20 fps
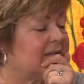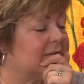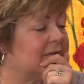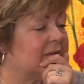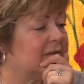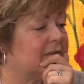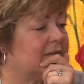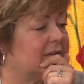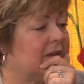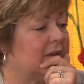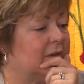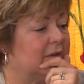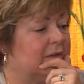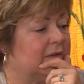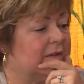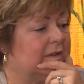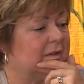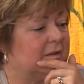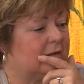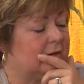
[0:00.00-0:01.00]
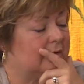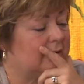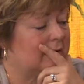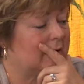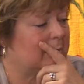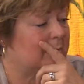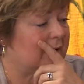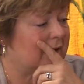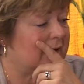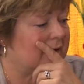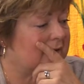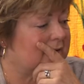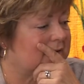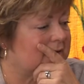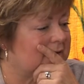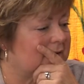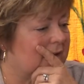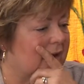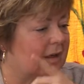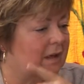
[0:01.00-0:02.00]
of a
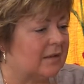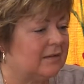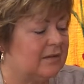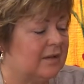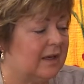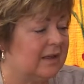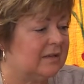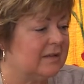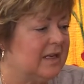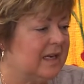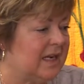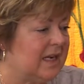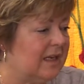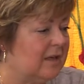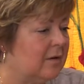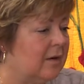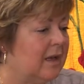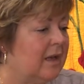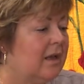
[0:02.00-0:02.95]
serendipitous technique.